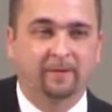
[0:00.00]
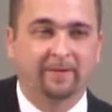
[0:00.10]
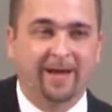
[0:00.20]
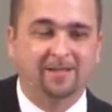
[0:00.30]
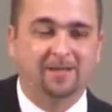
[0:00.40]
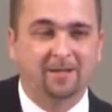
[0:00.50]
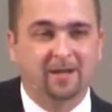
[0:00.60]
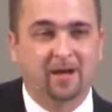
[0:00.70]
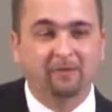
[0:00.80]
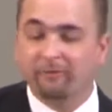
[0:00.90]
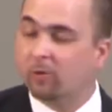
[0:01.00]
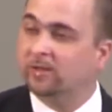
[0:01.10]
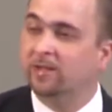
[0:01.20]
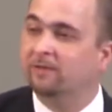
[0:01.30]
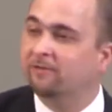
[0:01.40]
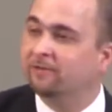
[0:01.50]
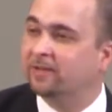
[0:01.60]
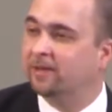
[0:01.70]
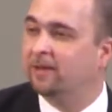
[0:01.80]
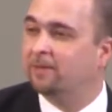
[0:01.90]
That's the thinking of 14 and
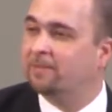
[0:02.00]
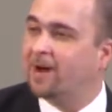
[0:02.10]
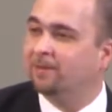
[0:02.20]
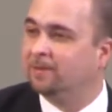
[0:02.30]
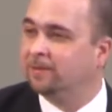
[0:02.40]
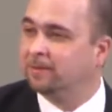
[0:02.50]
15 in your Bible.